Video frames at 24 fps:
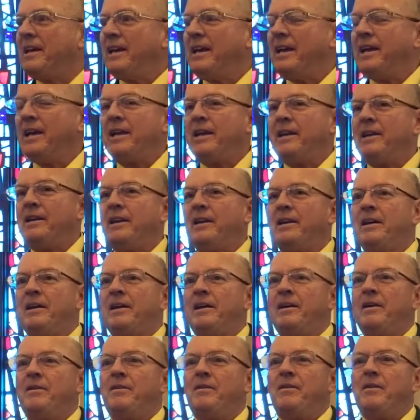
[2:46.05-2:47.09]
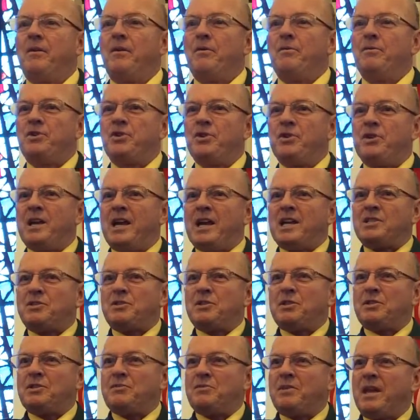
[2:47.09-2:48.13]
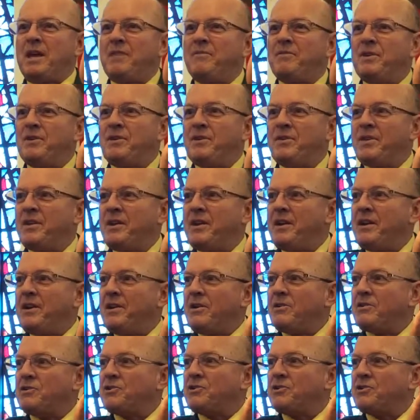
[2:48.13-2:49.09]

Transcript: And tear gas is heavier than air,